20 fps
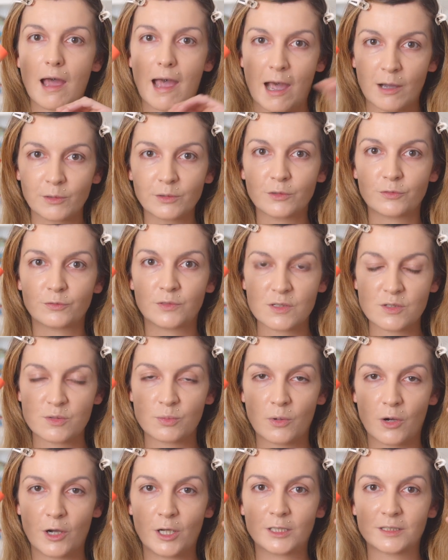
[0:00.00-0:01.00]
out of this
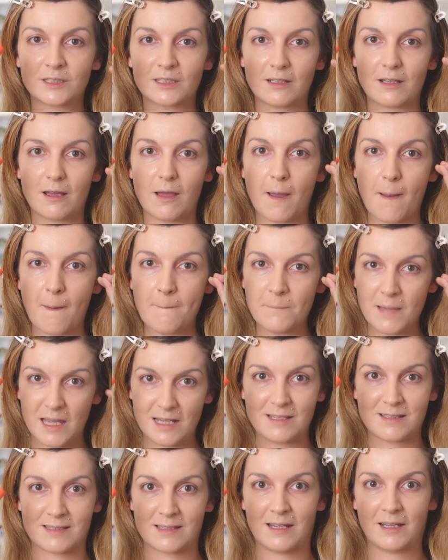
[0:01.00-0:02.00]
world
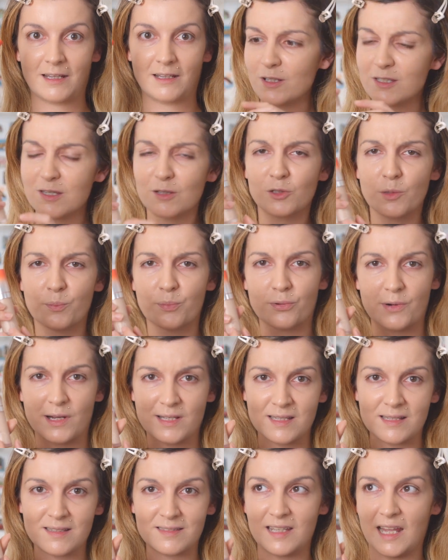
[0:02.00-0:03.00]
amazing. Also the
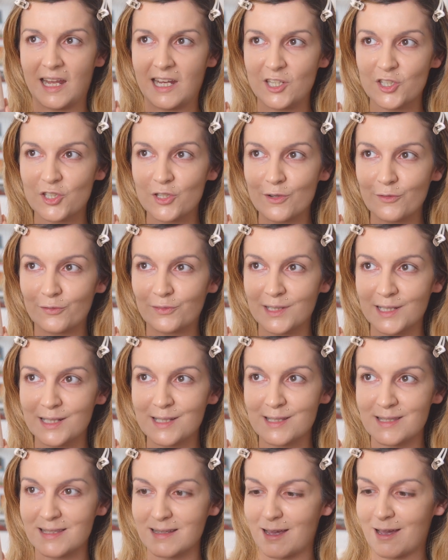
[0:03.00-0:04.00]
presentation of
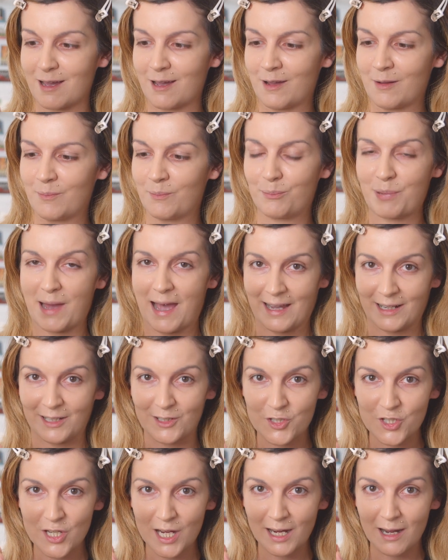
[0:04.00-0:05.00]
this um,
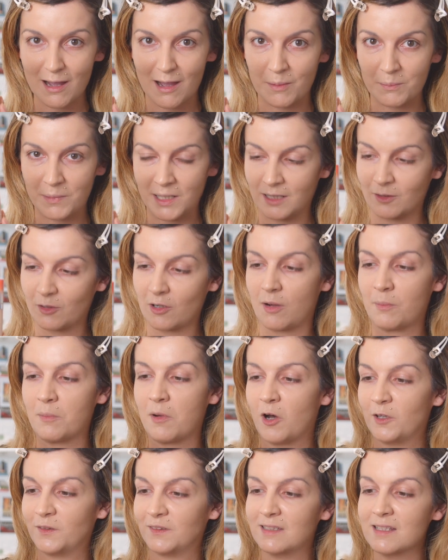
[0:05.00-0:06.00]
packaging, I mean, come
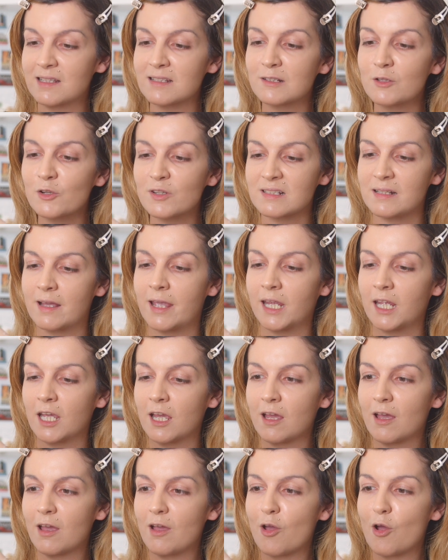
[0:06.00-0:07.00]
on, this looks like
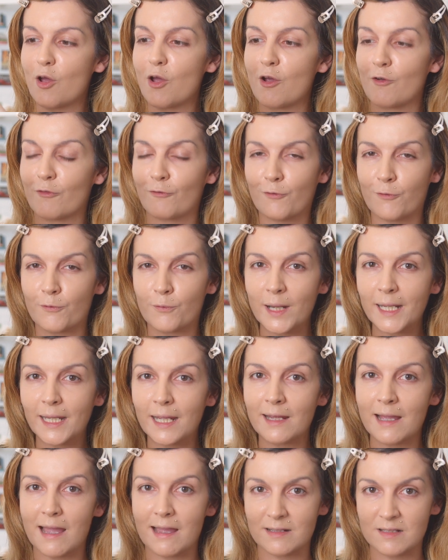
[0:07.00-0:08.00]
a
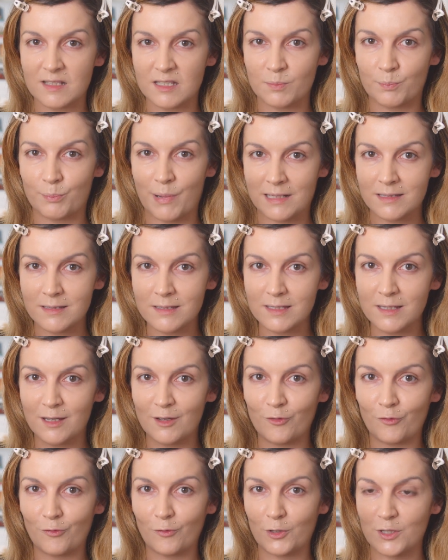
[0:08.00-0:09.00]
freaking
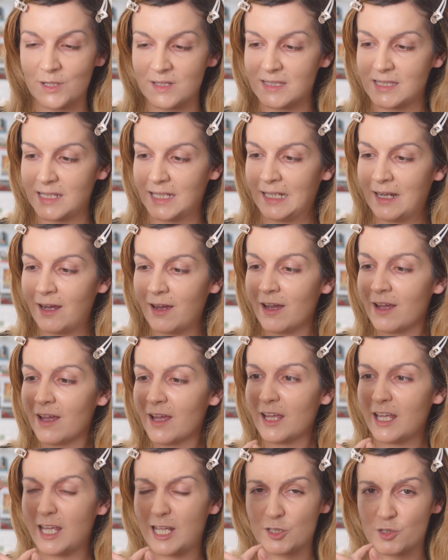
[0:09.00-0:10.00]
expensive concealer.
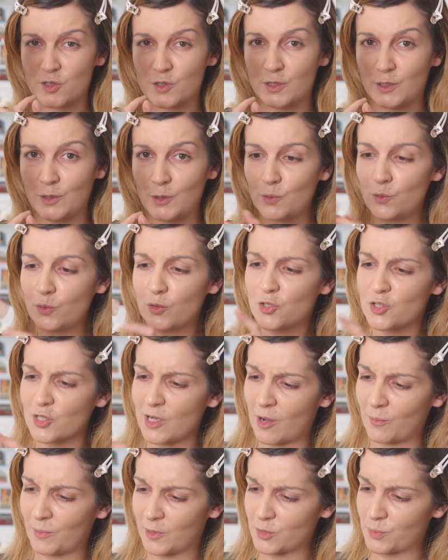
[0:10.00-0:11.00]
It's huge.
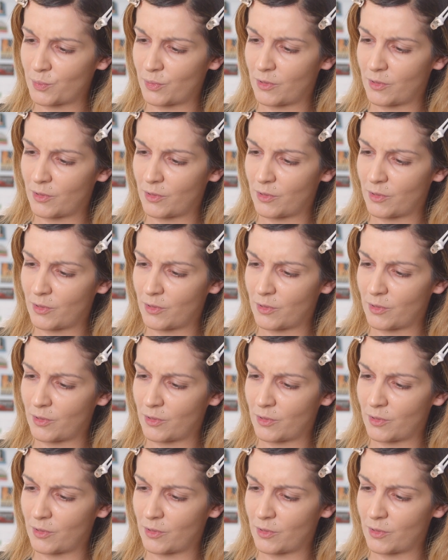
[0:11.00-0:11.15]
How much